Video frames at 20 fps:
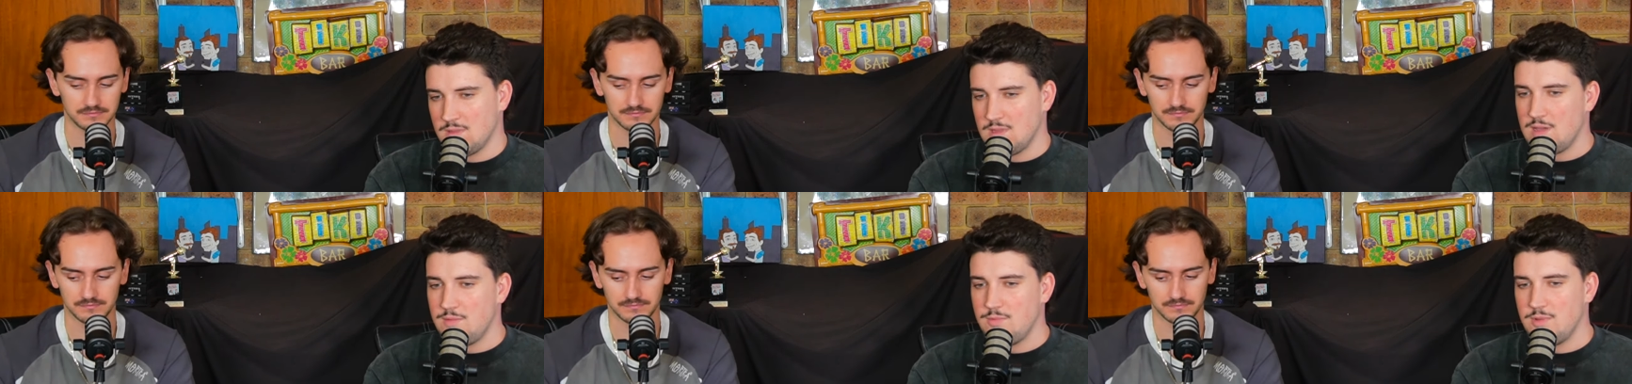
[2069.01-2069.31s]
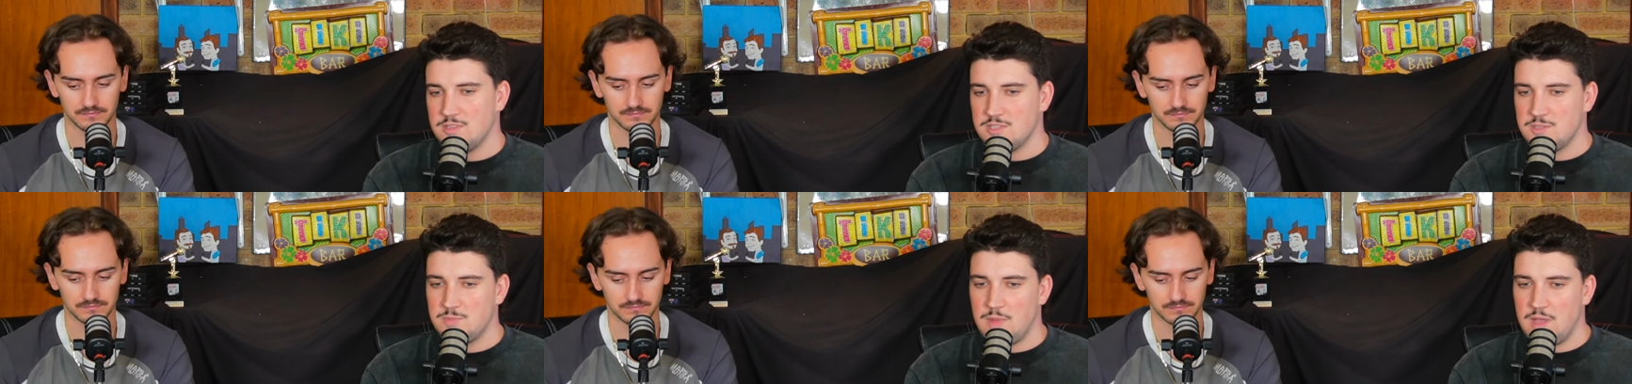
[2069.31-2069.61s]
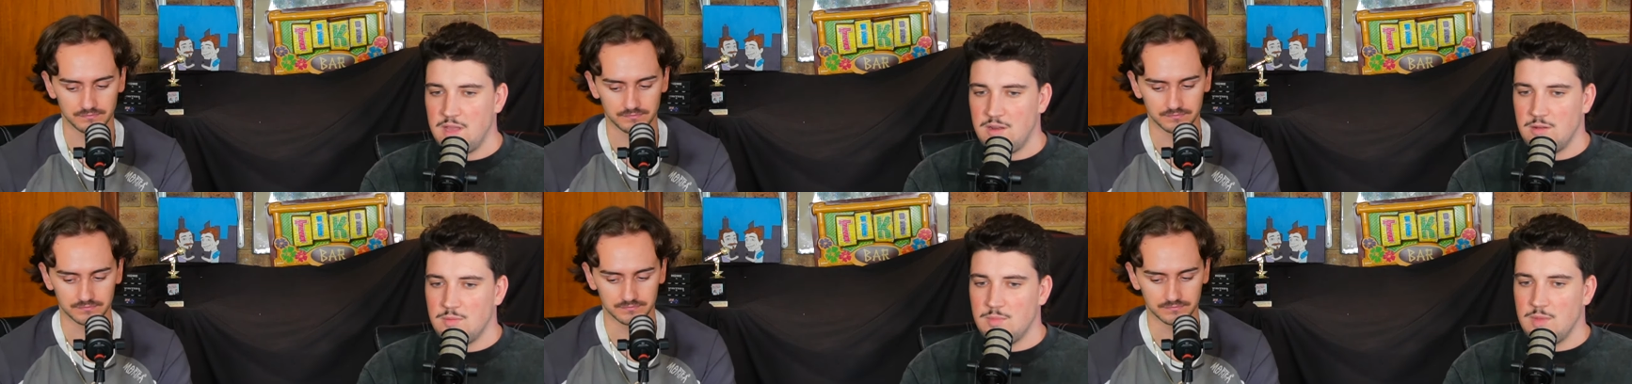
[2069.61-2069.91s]
Speaker 1: That one's
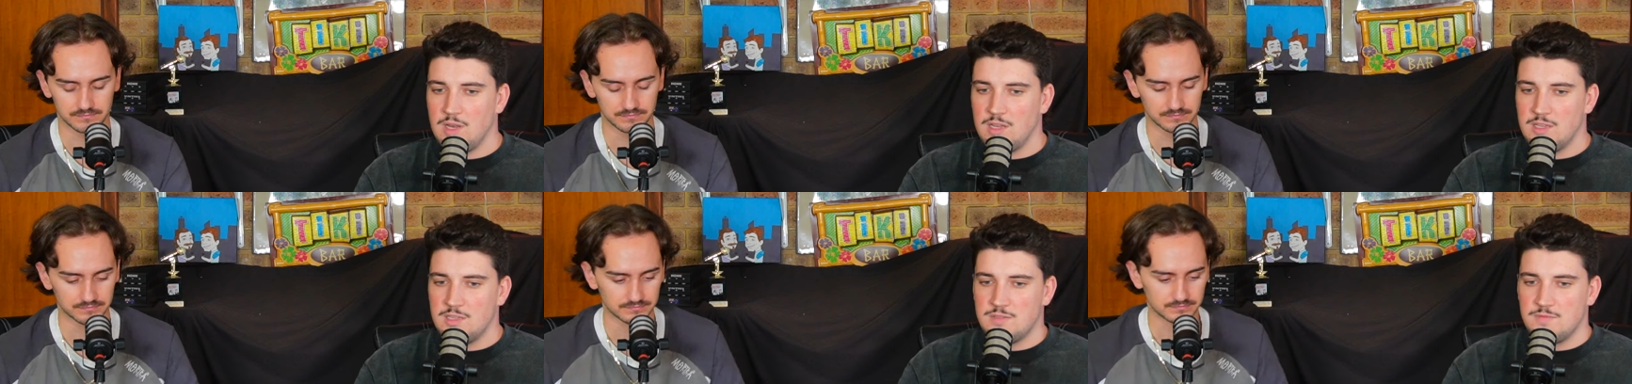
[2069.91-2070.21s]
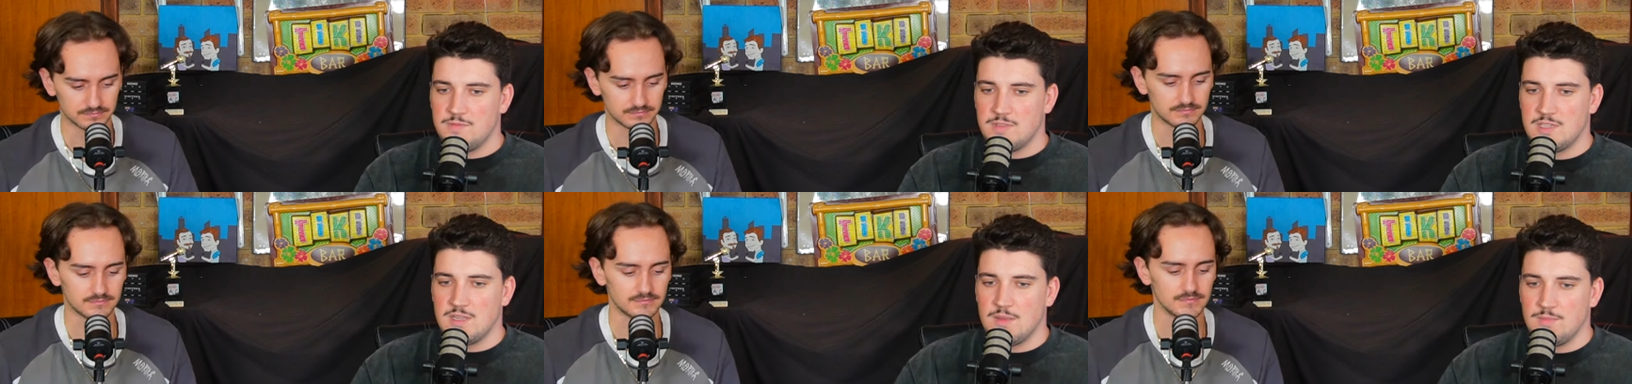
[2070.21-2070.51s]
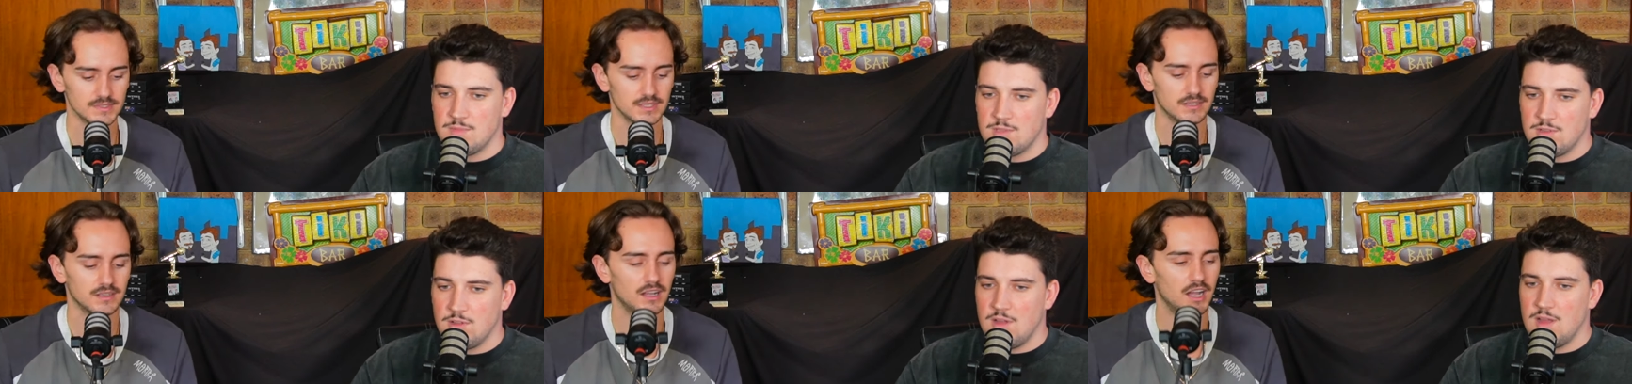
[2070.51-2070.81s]
been on my list for
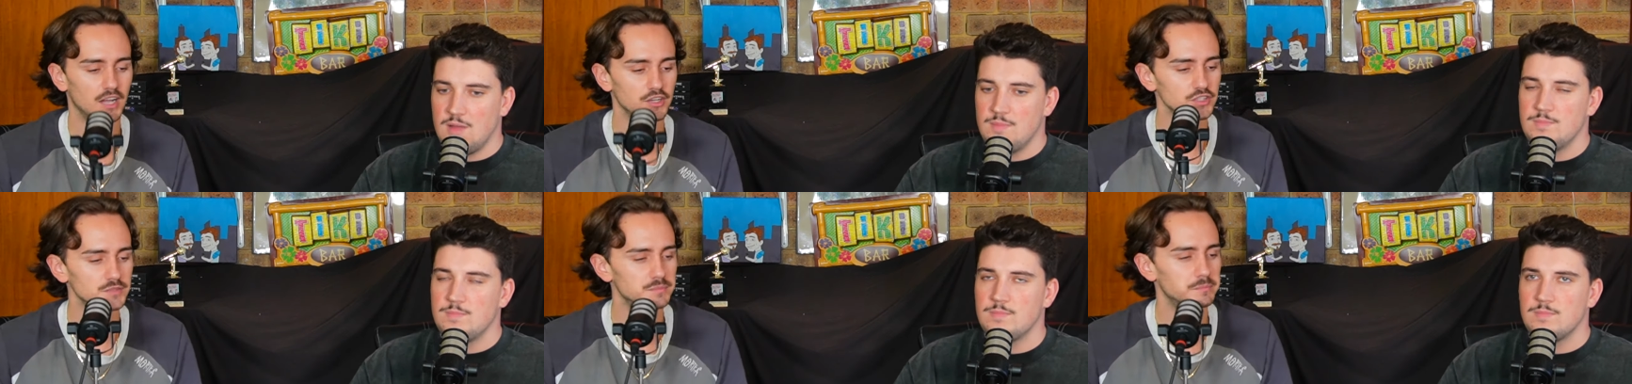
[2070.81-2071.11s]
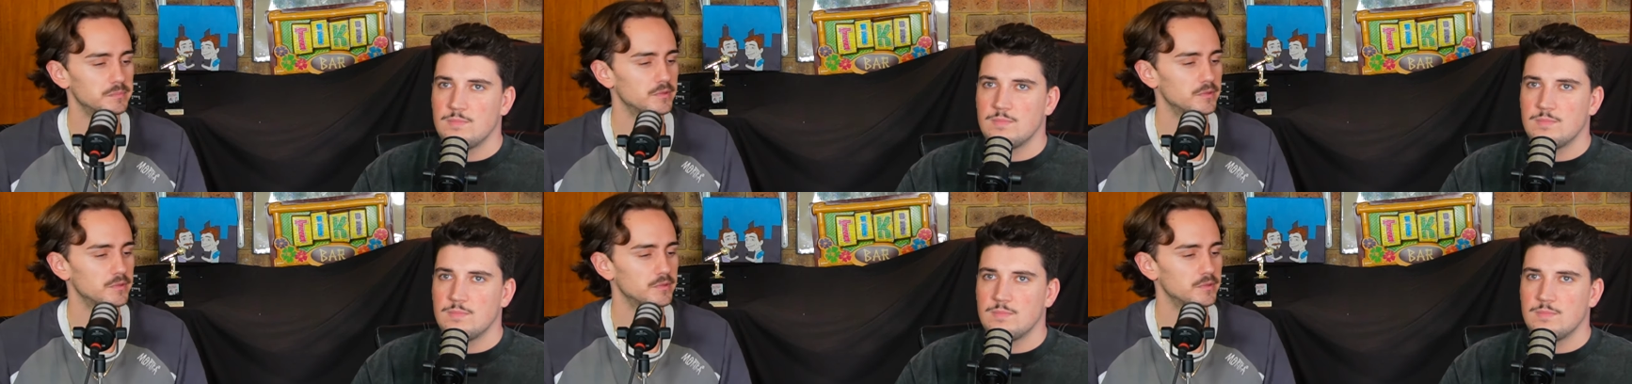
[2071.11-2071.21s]
some time. I just